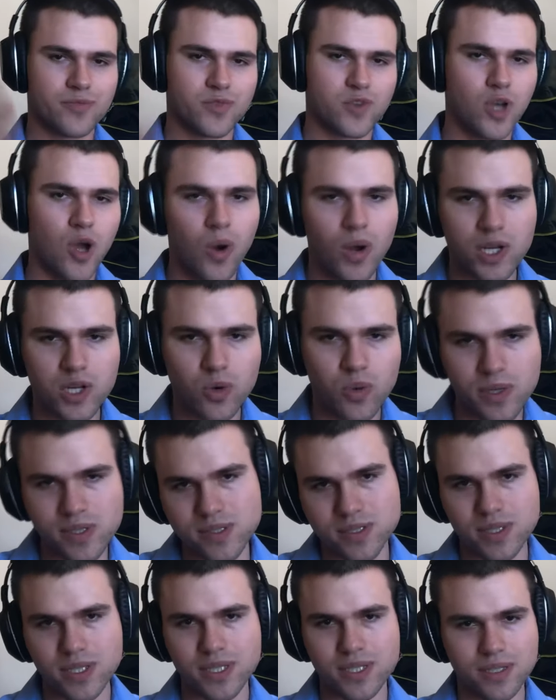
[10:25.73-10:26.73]
go on
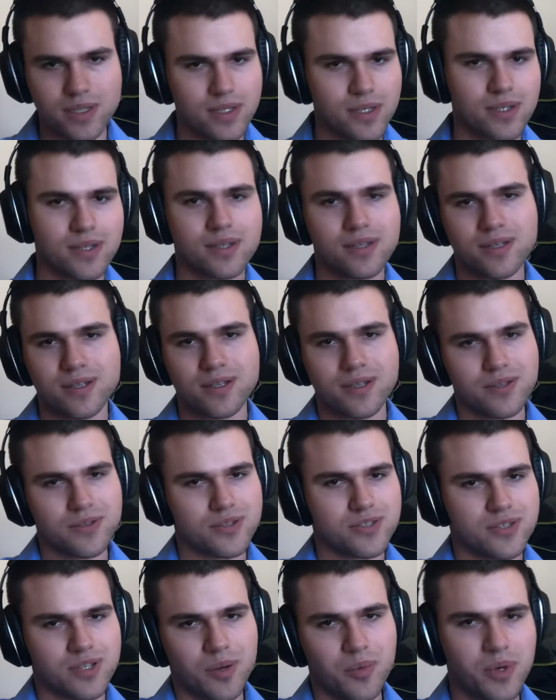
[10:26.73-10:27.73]
Quizlet.
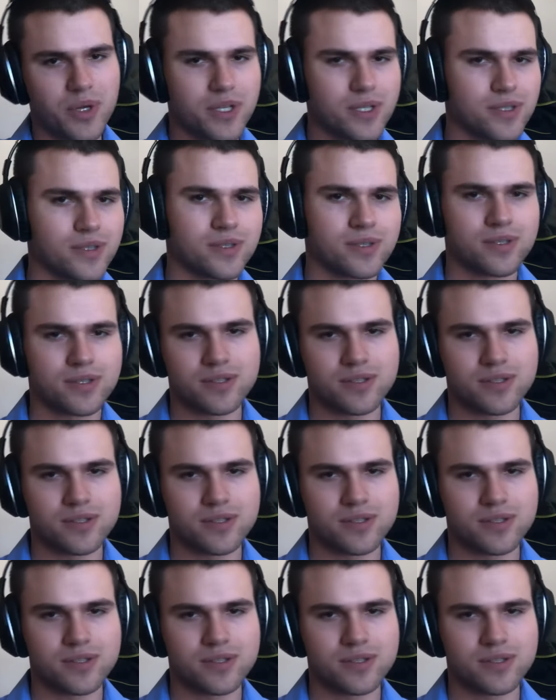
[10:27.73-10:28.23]
Someone,